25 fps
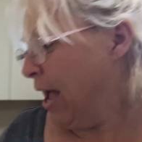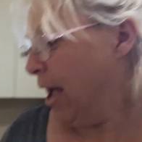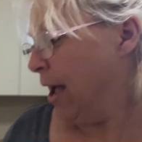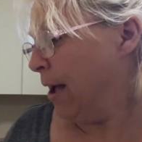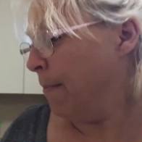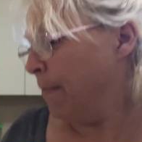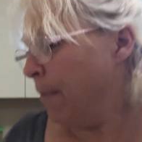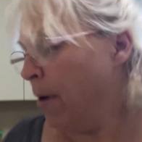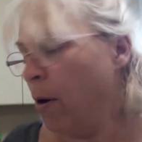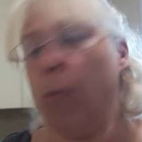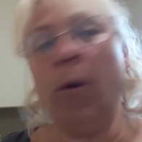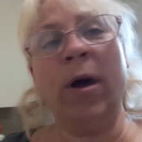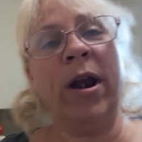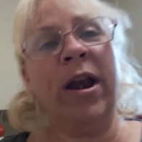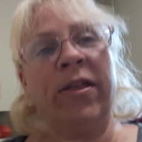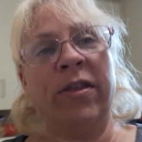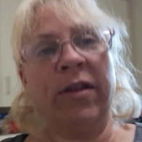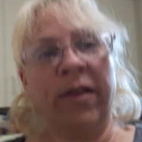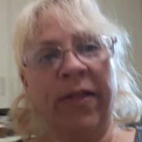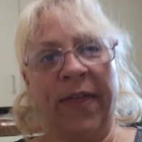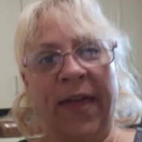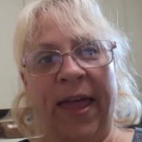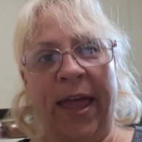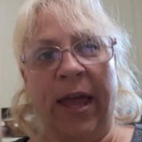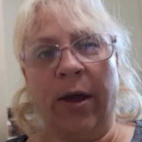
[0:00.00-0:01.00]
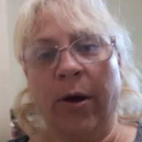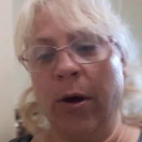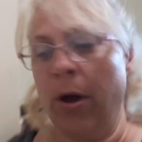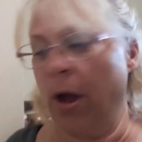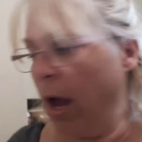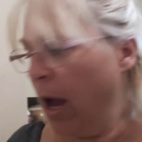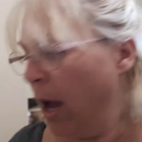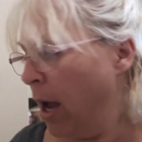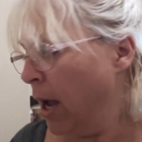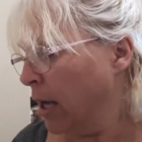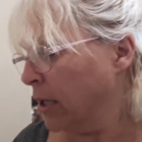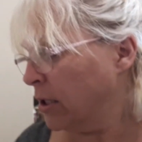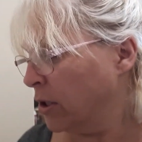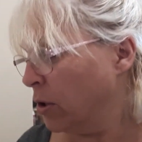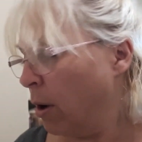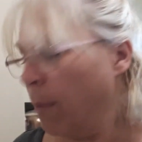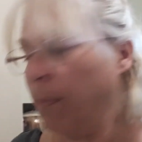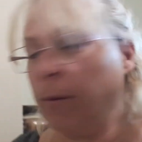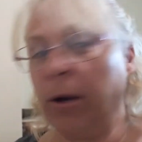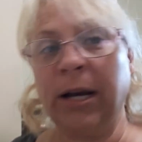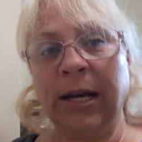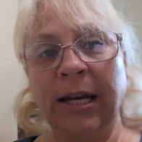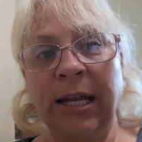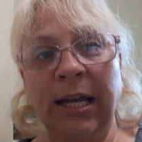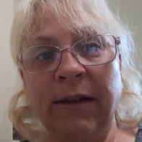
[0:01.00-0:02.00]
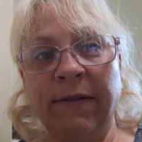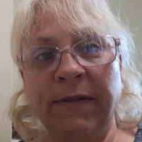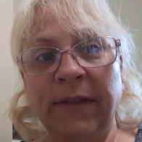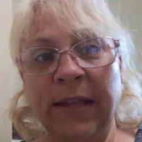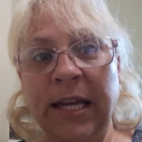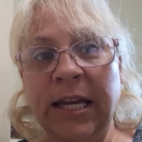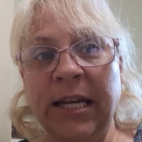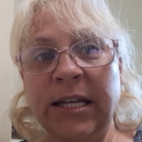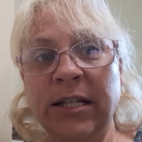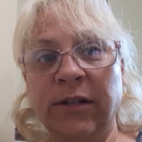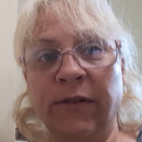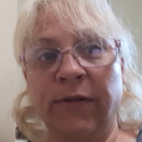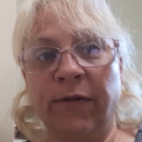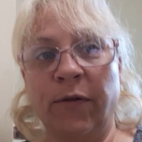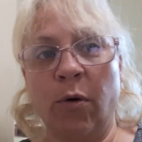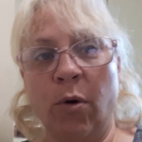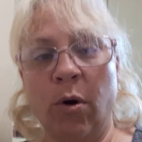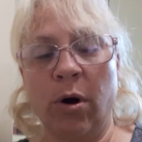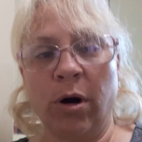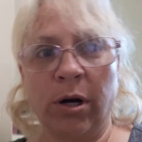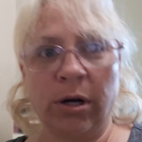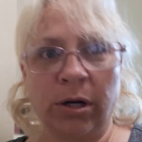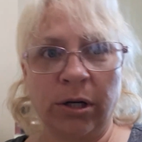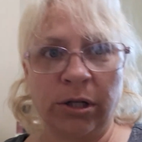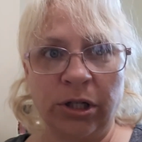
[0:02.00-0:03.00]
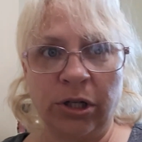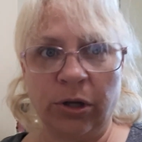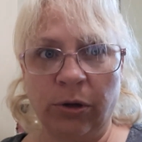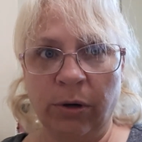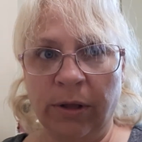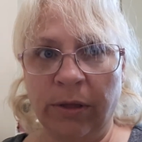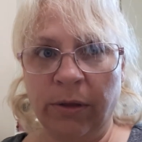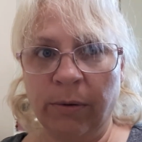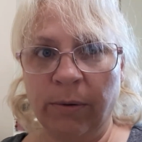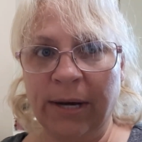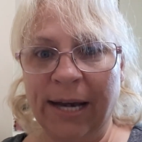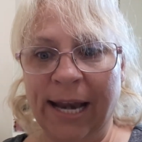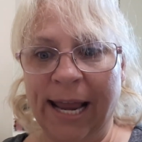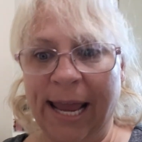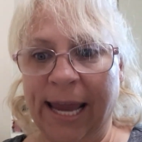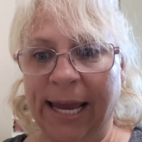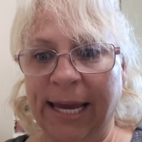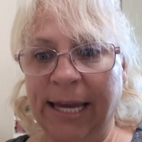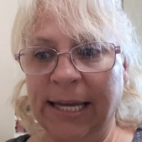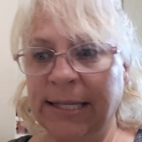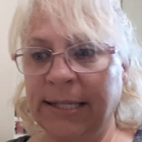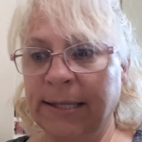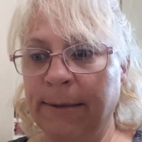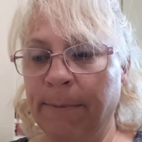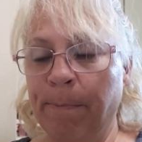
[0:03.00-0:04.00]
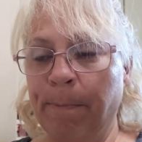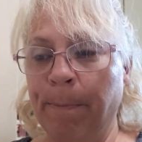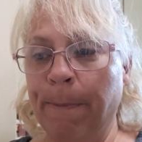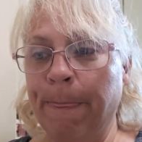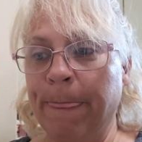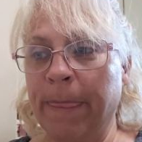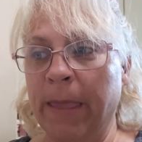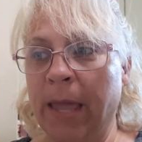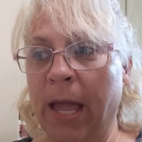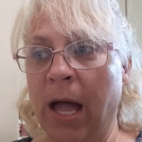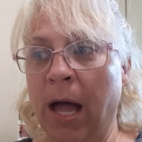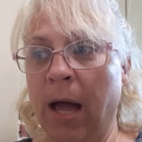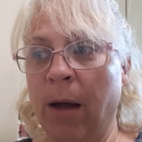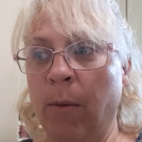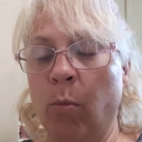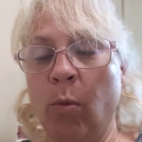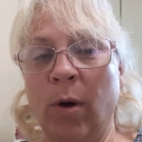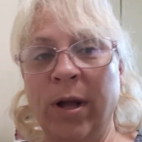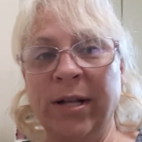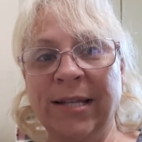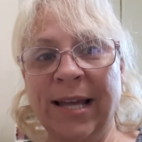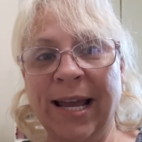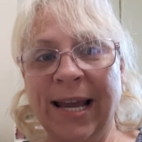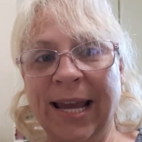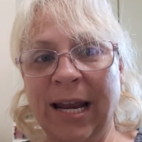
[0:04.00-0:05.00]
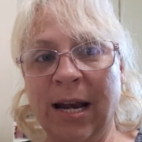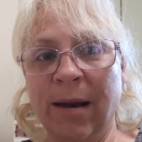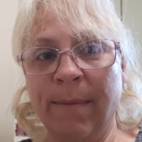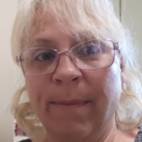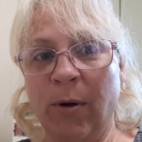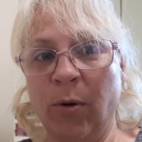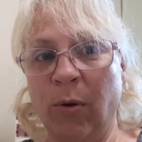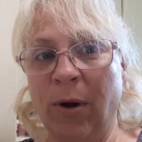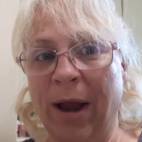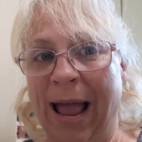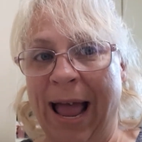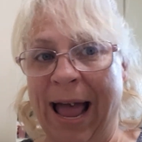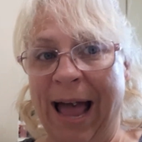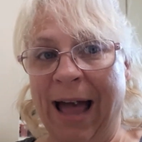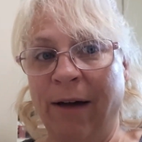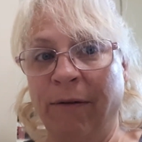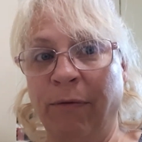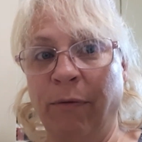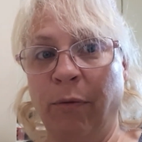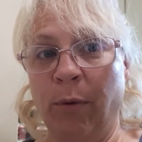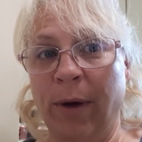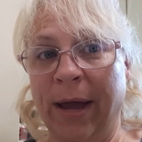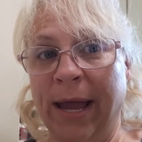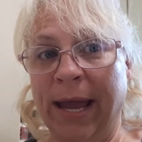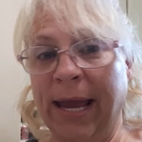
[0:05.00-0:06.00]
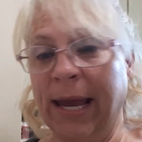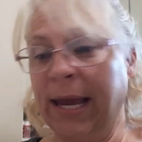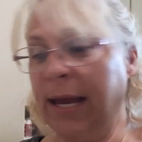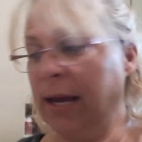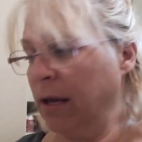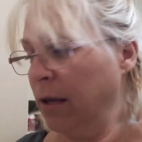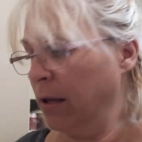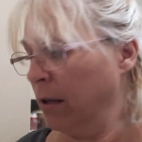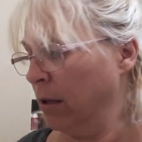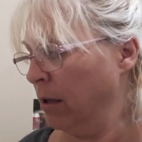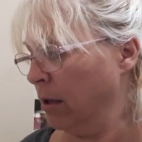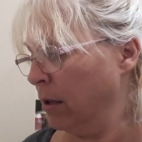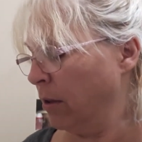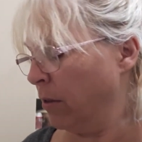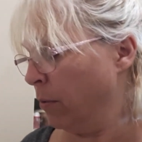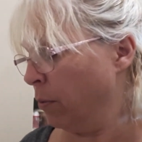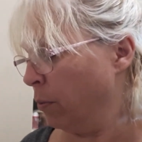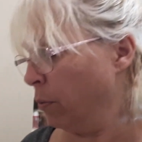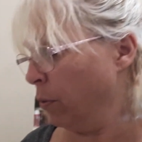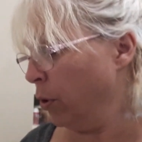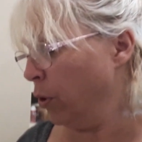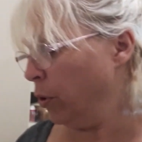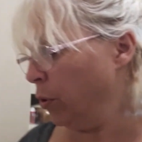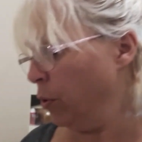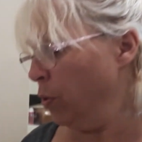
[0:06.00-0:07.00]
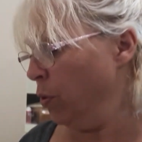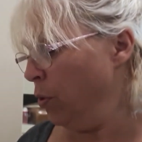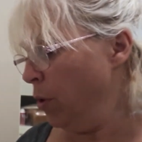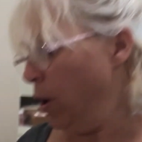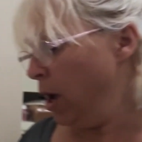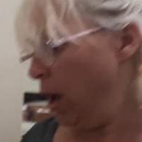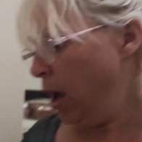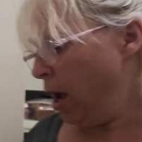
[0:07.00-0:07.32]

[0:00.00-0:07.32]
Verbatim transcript: um, one other thing. Uh, so I'm going to leave these for two to three days. Um, once I get about halfway through,